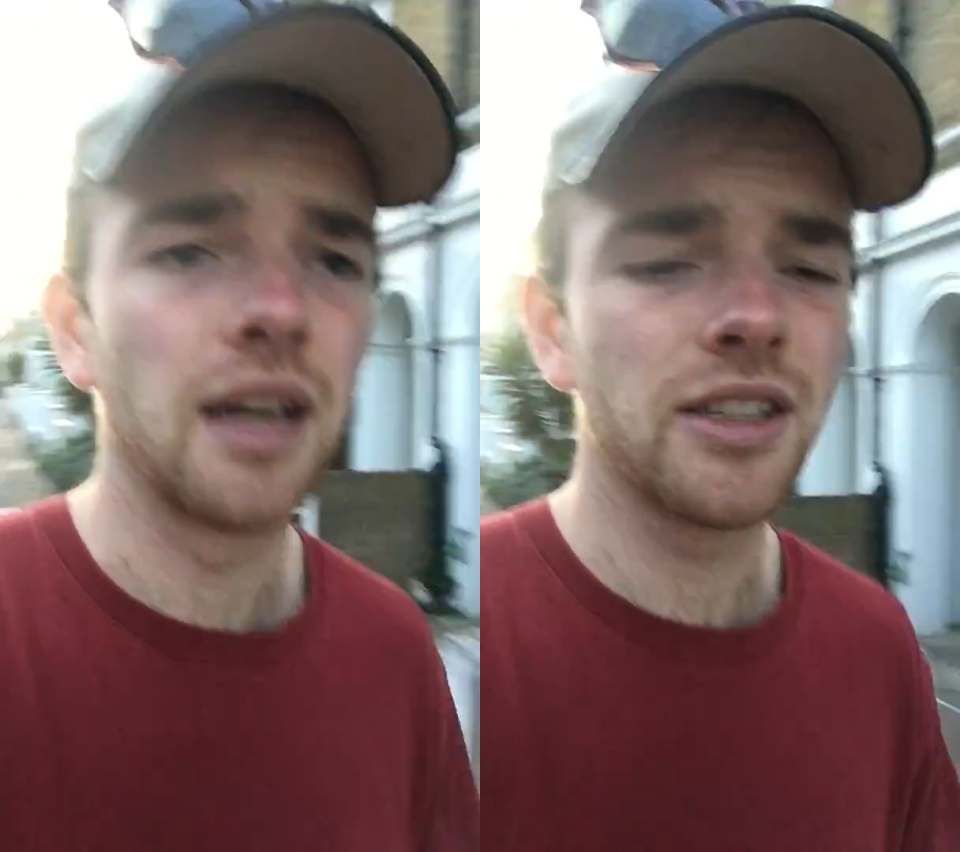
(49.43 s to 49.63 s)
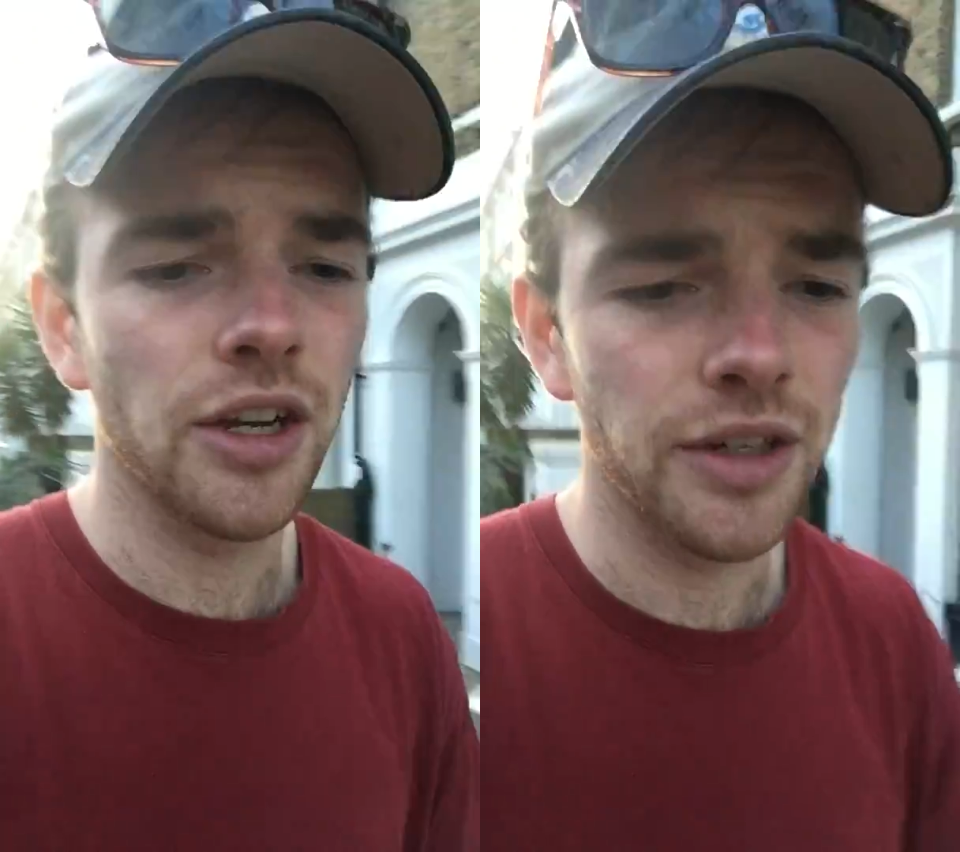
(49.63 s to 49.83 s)

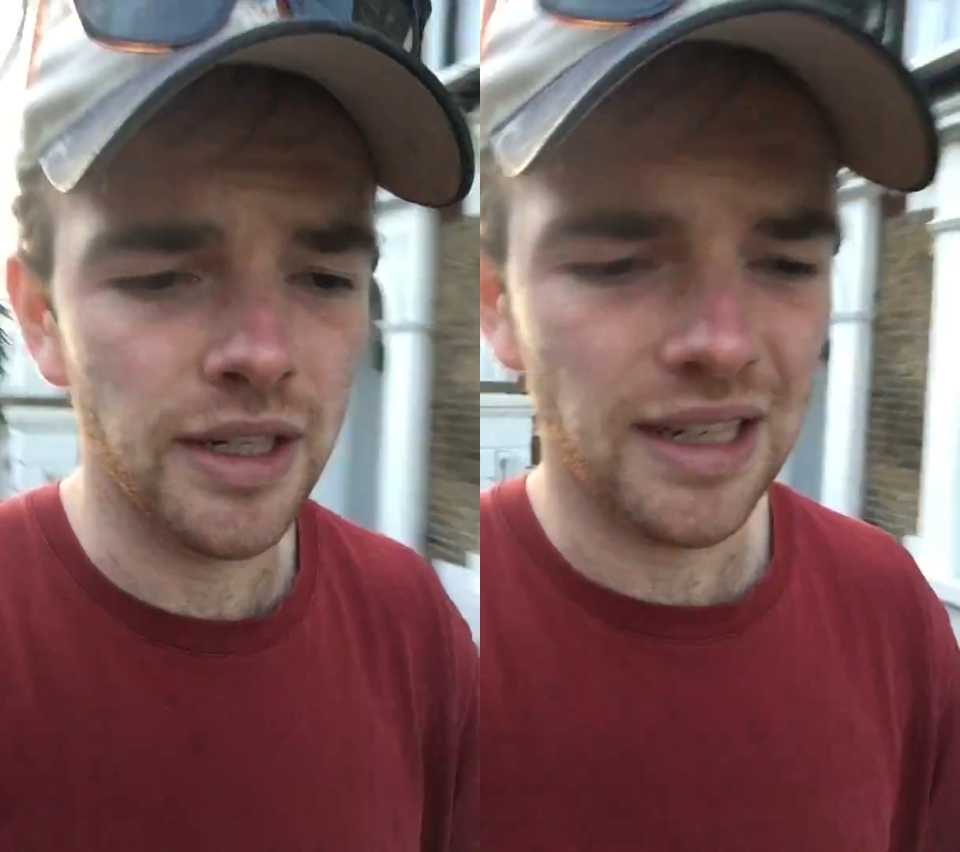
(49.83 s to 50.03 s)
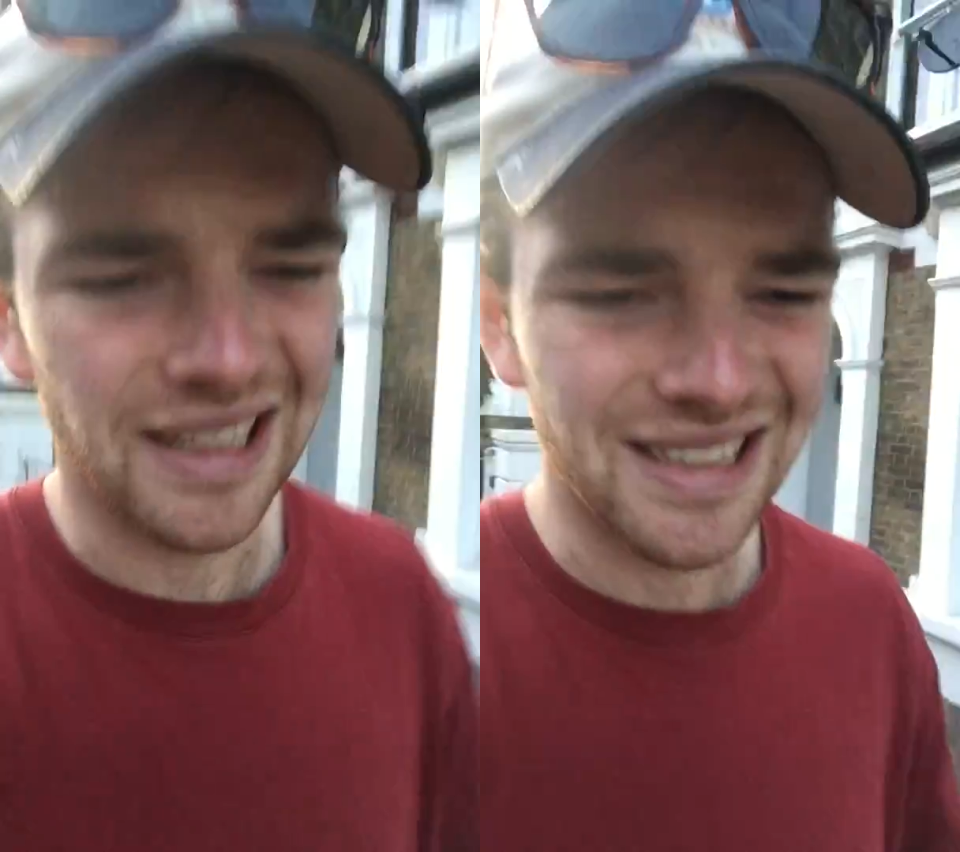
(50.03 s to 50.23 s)
I
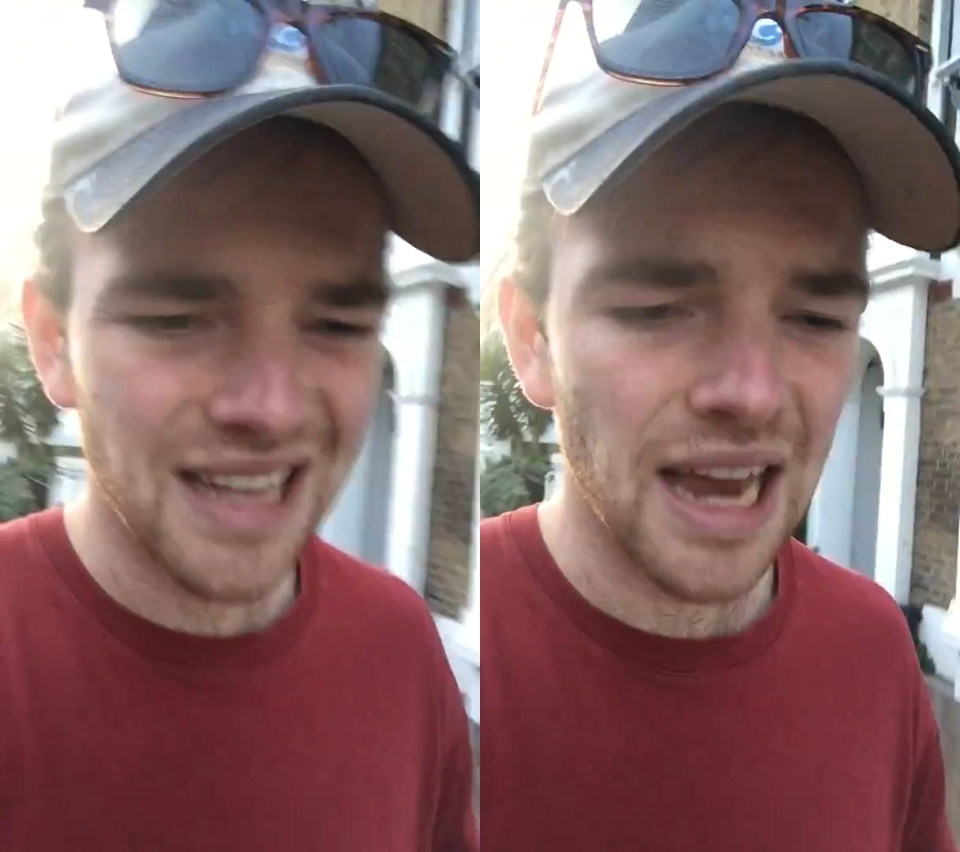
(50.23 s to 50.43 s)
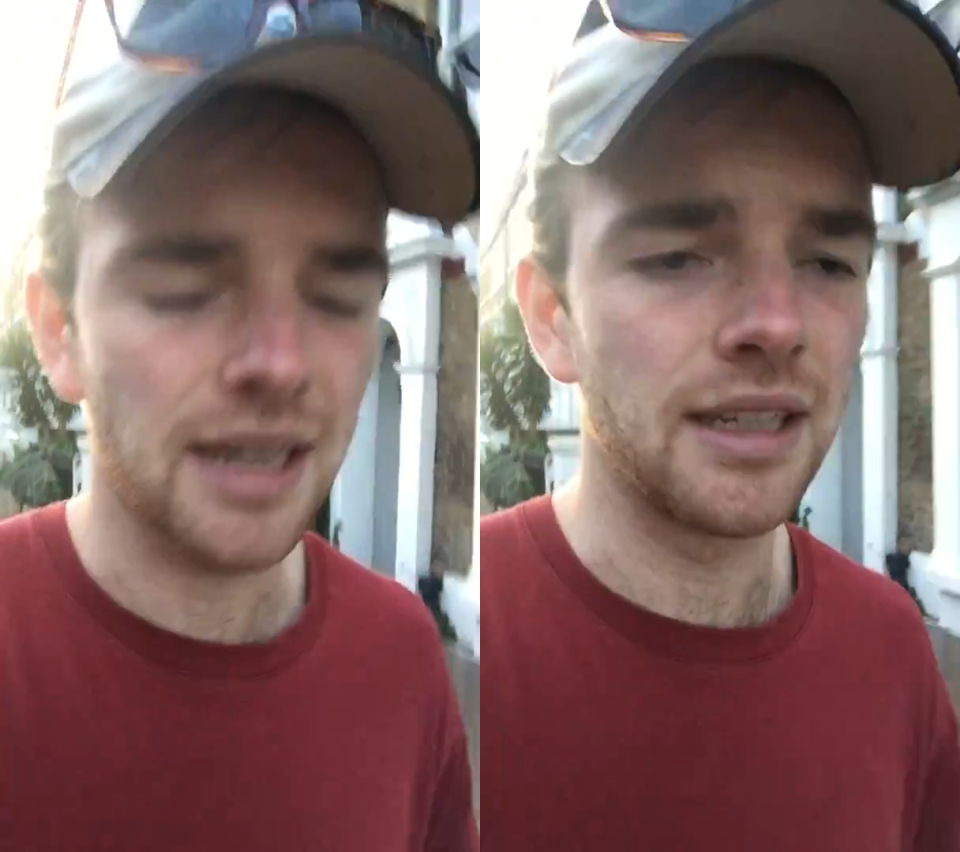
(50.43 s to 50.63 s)
don't
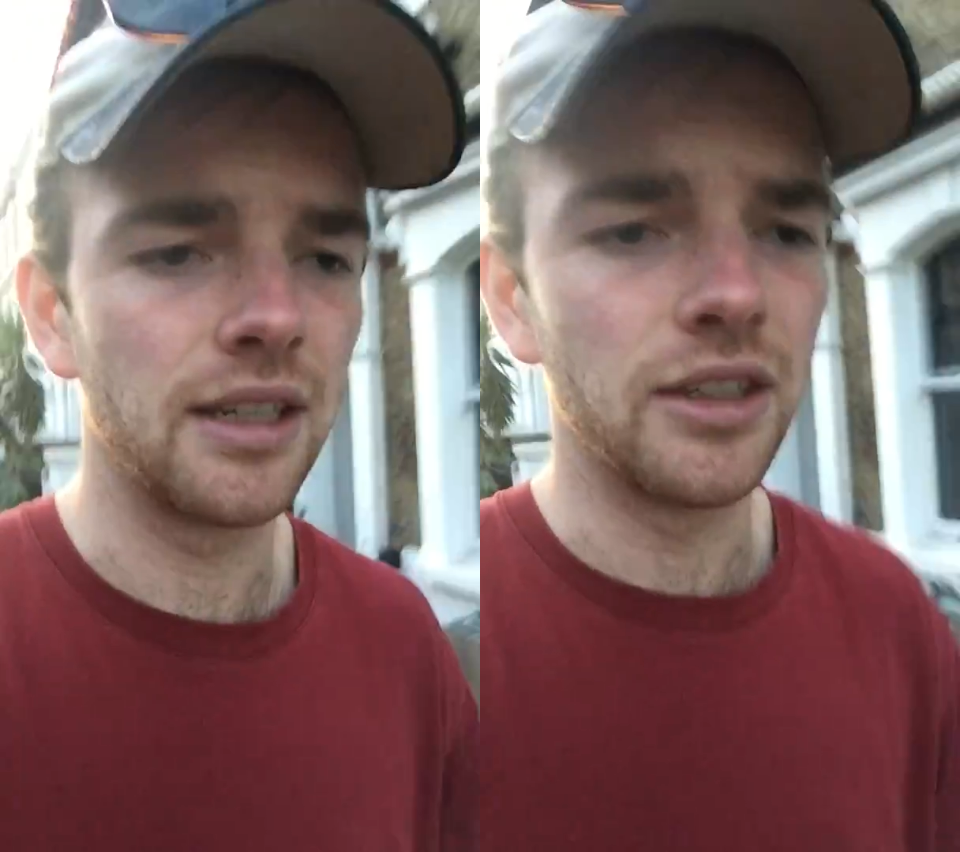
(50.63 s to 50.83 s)
exactly